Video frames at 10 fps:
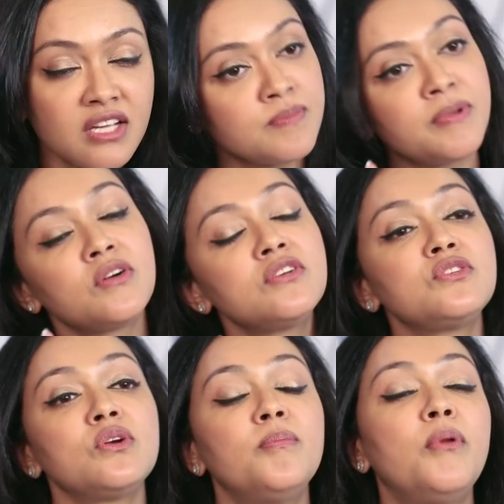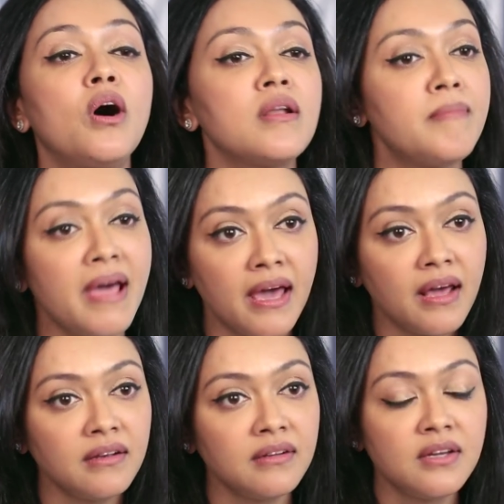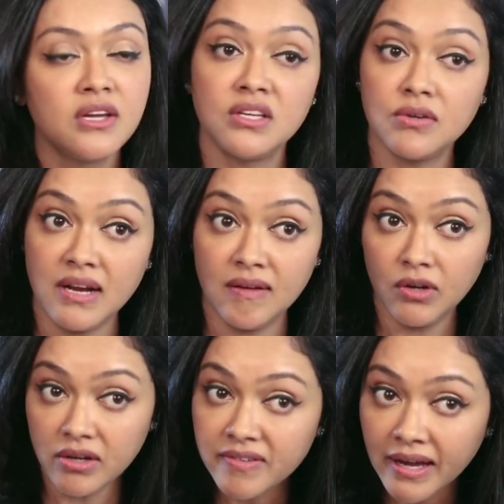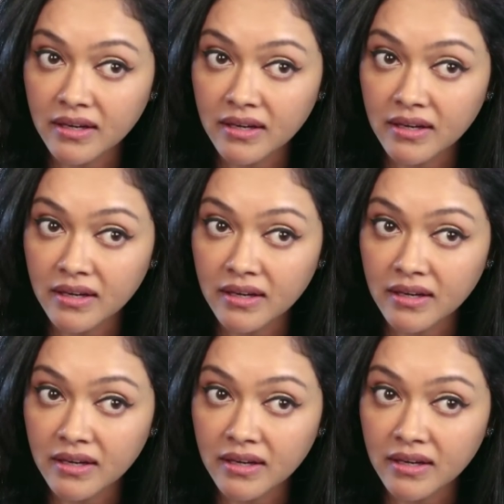Just because you're born man, you could have a lot of